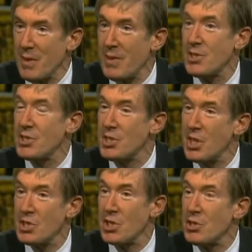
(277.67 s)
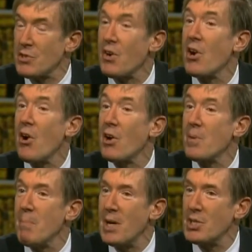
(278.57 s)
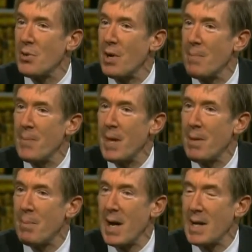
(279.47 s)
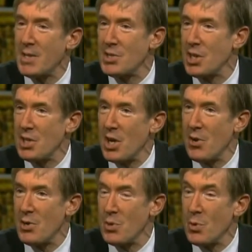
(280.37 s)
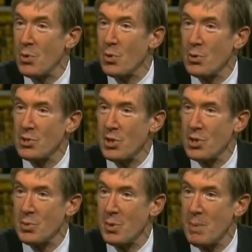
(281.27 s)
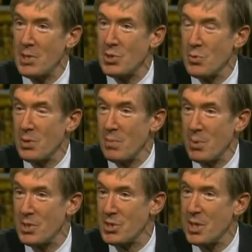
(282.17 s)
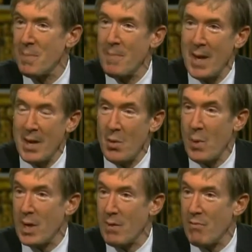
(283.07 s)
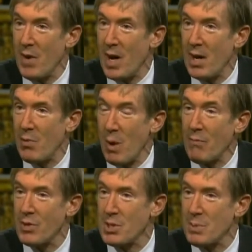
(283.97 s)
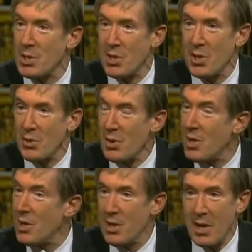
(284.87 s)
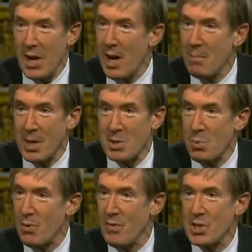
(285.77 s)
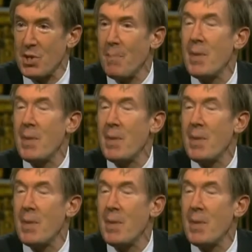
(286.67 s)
this is teaching you. It's very hard to measure it, but I can sit there and do a Google search with my student in Princeton. We can find reference material uh, much more efficient.